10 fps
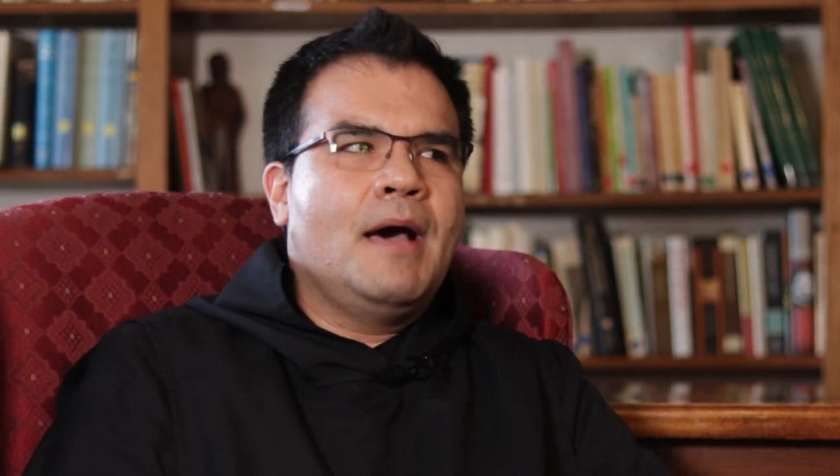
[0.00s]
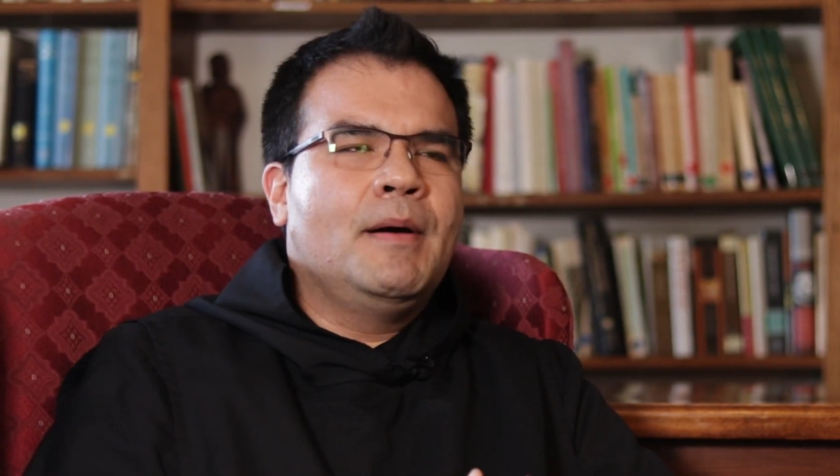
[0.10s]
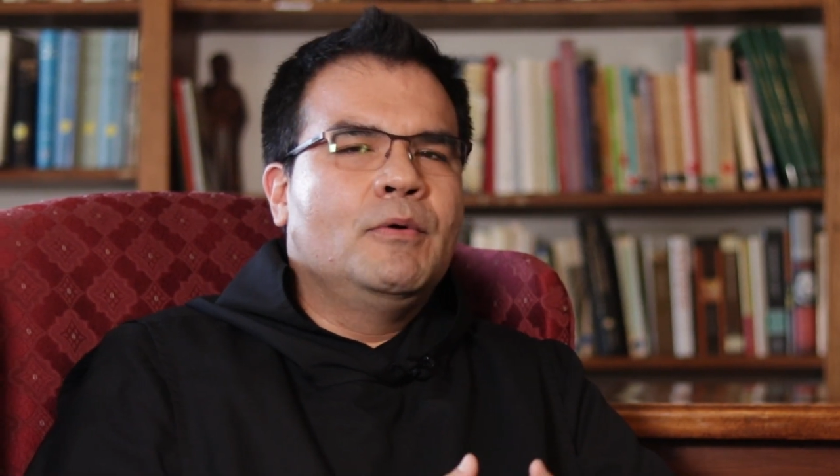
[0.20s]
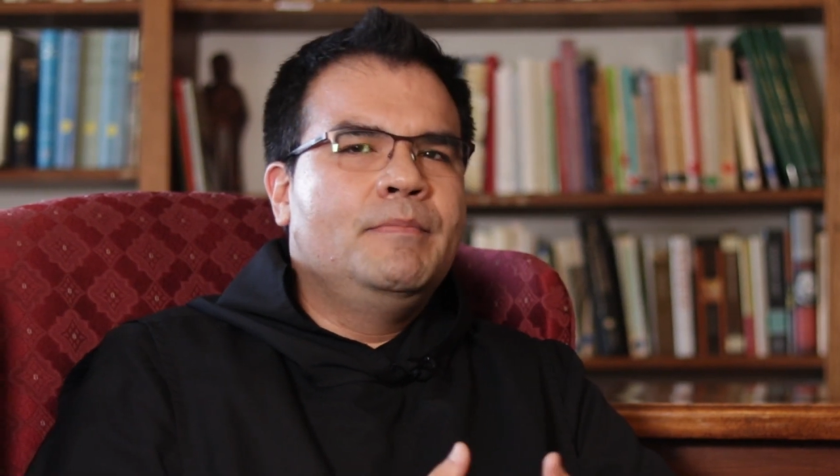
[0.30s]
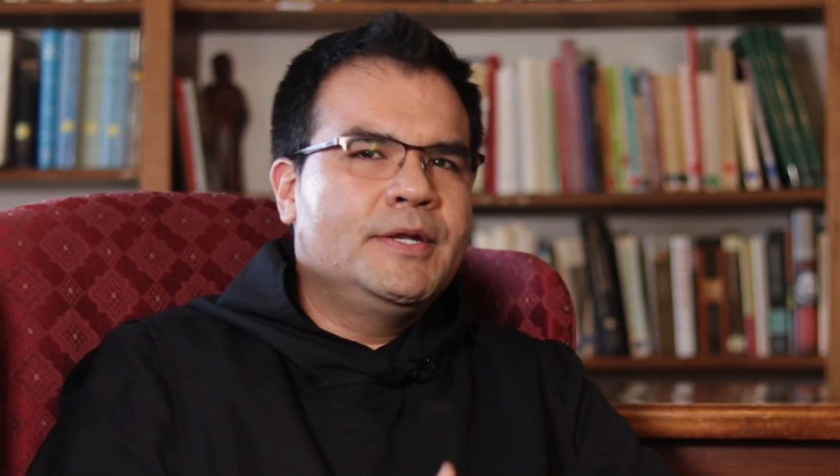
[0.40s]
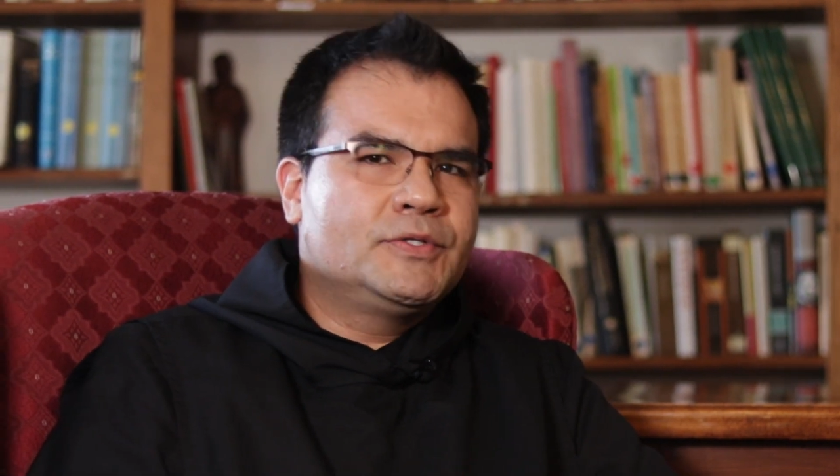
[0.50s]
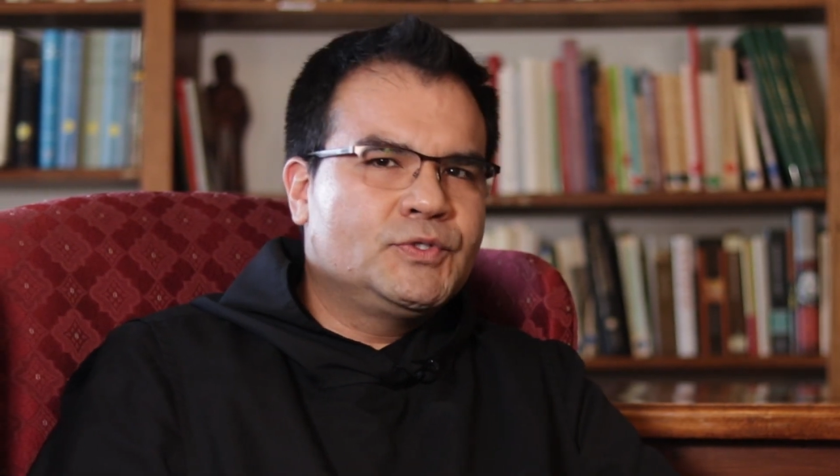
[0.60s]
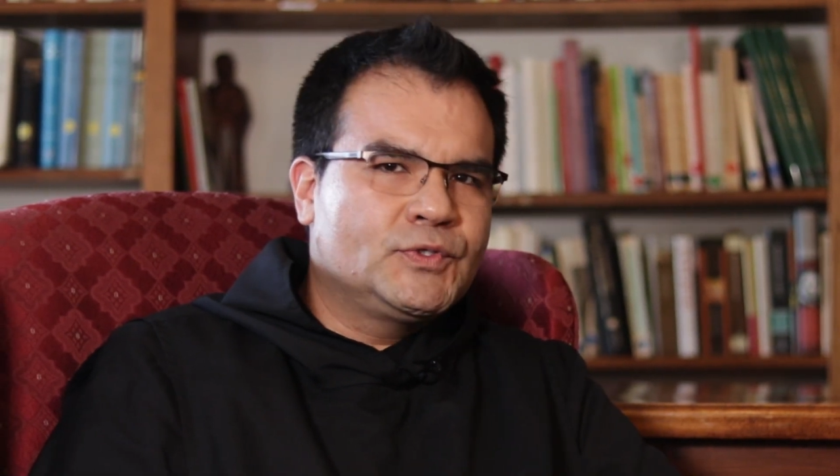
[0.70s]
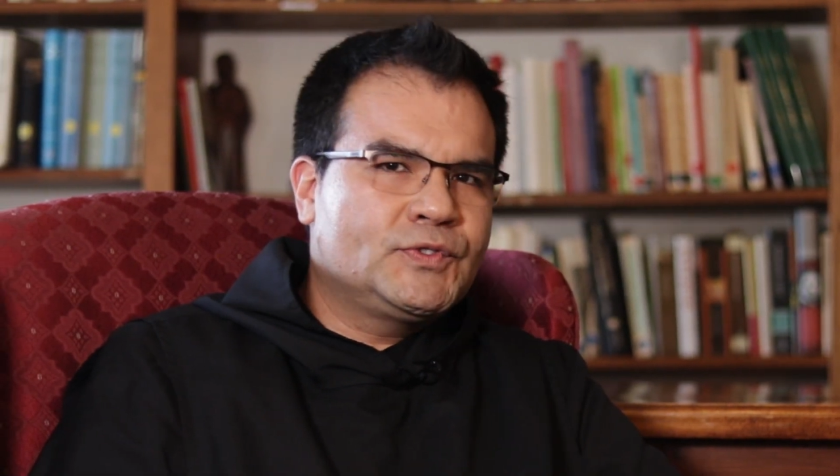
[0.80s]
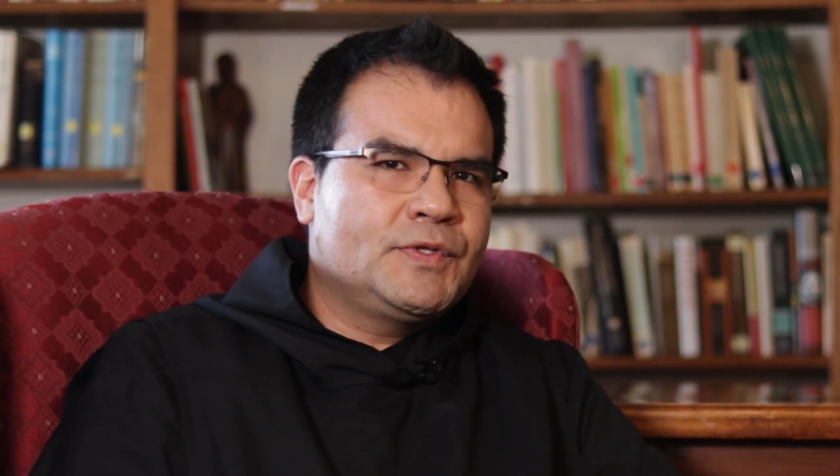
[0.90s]
About
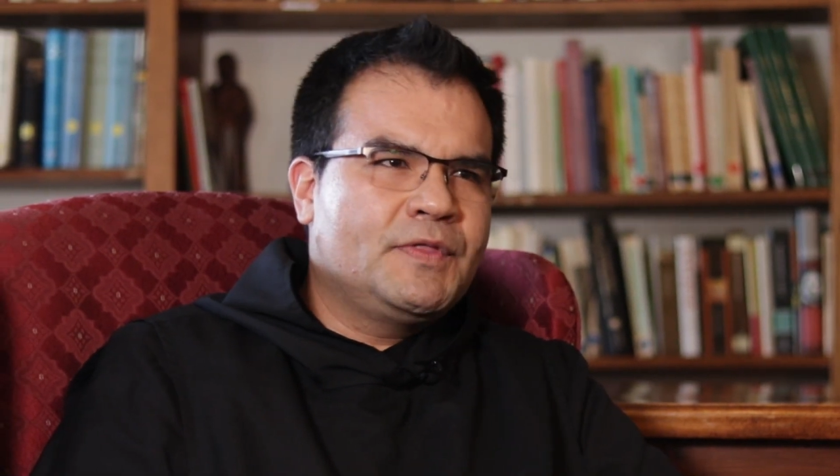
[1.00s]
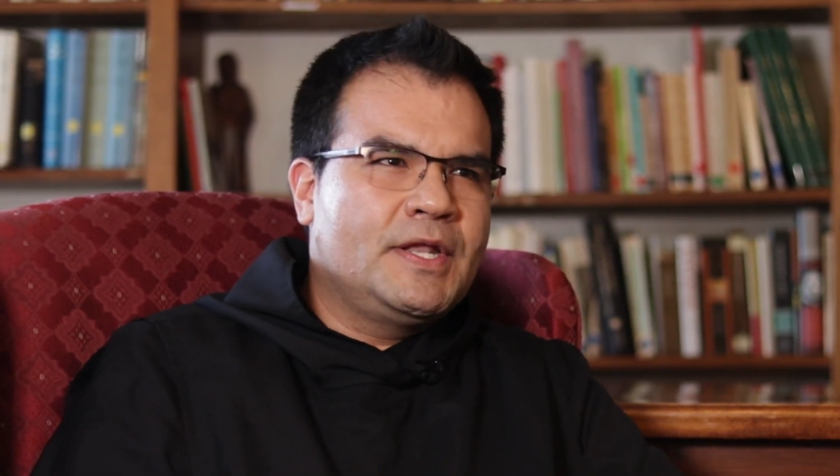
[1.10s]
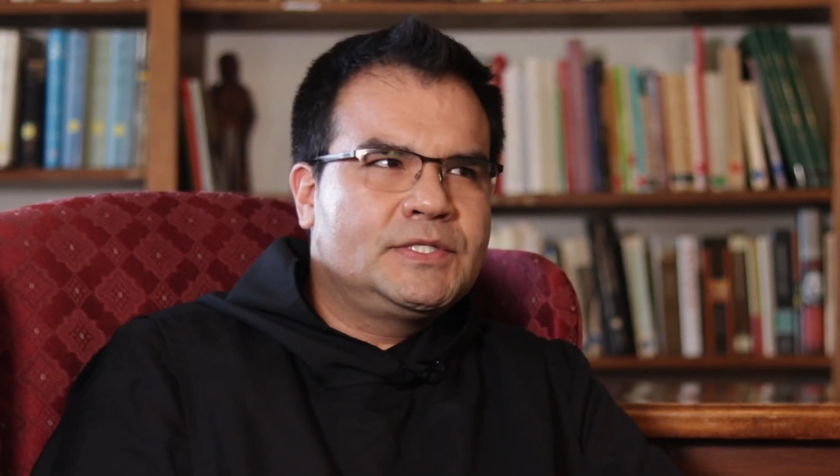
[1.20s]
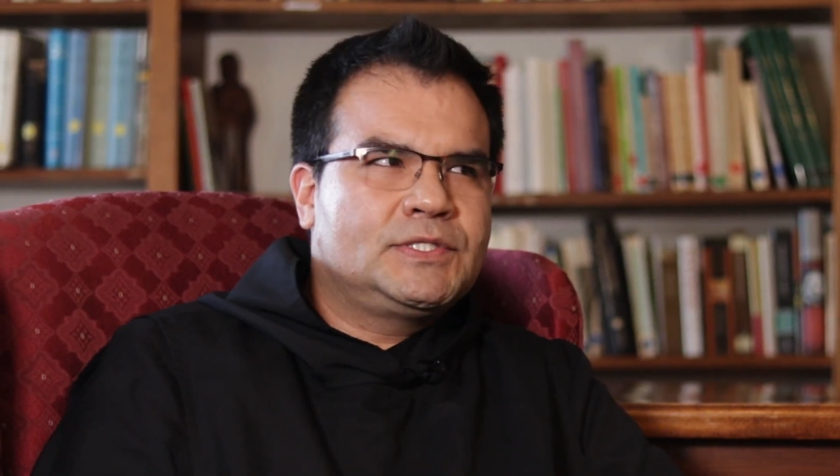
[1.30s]
virtues, there